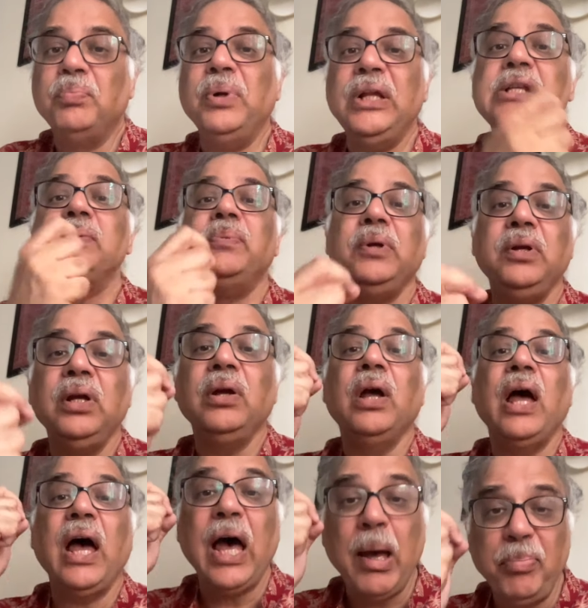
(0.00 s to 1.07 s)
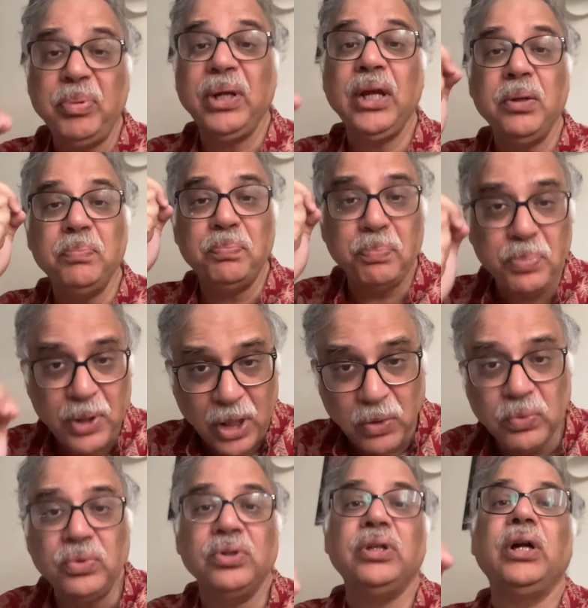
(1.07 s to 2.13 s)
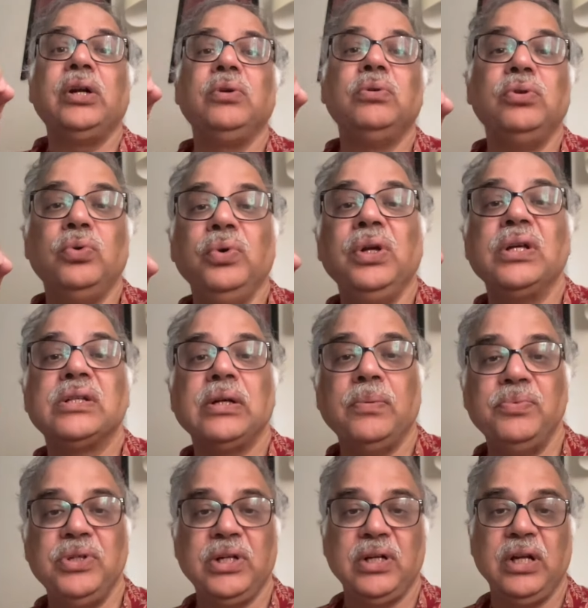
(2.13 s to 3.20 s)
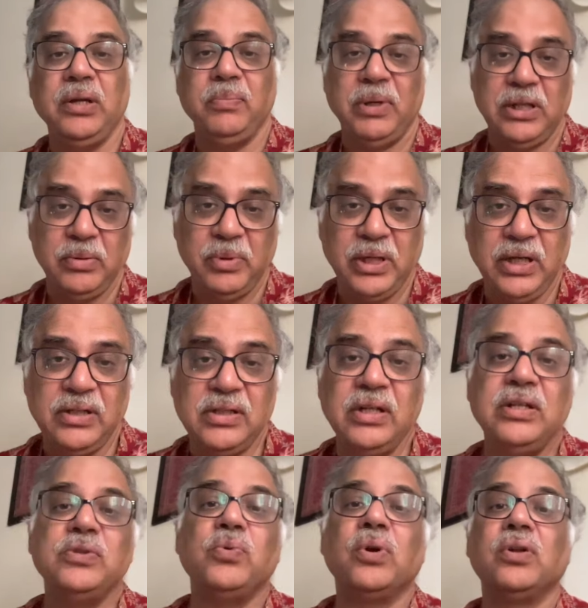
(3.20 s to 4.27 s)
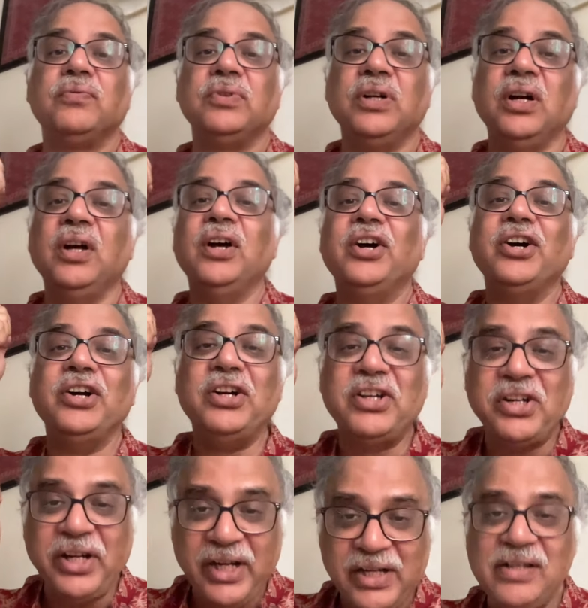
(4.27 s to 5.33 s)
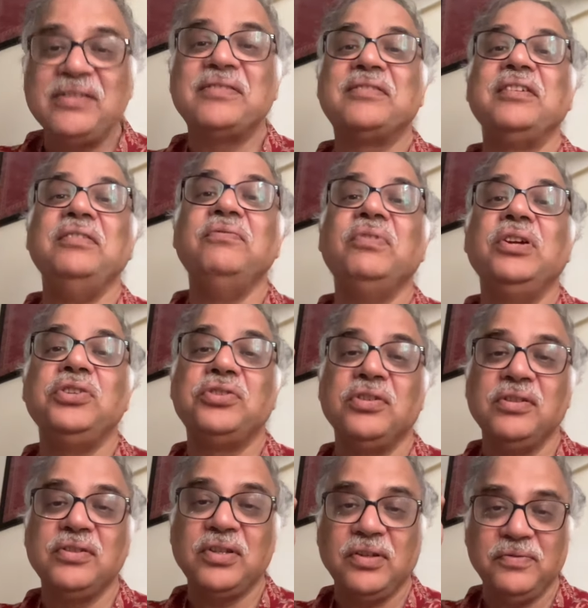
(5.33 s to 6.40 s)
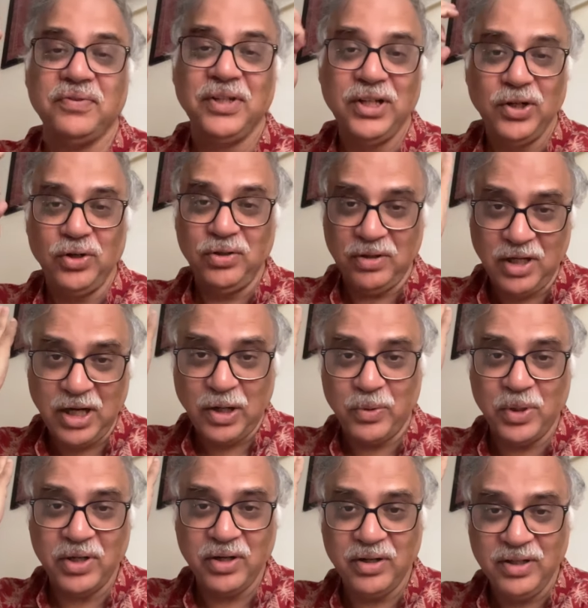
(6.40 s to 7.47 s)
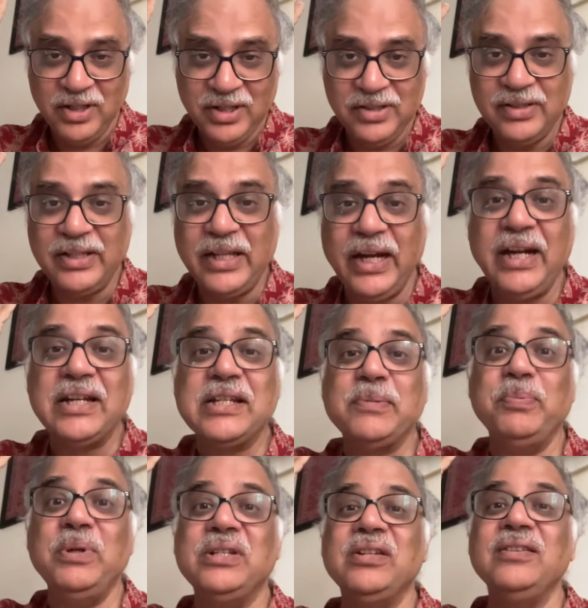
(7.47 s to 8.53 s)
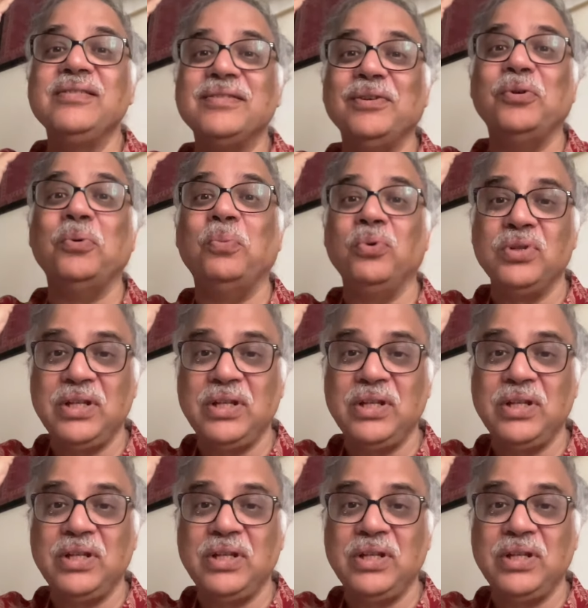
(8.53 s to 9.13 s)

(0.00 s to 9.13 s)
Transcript: Please be happy and proud that you are doing a subject like mathematics. It is one of the greatest inventions of our great species, the Homo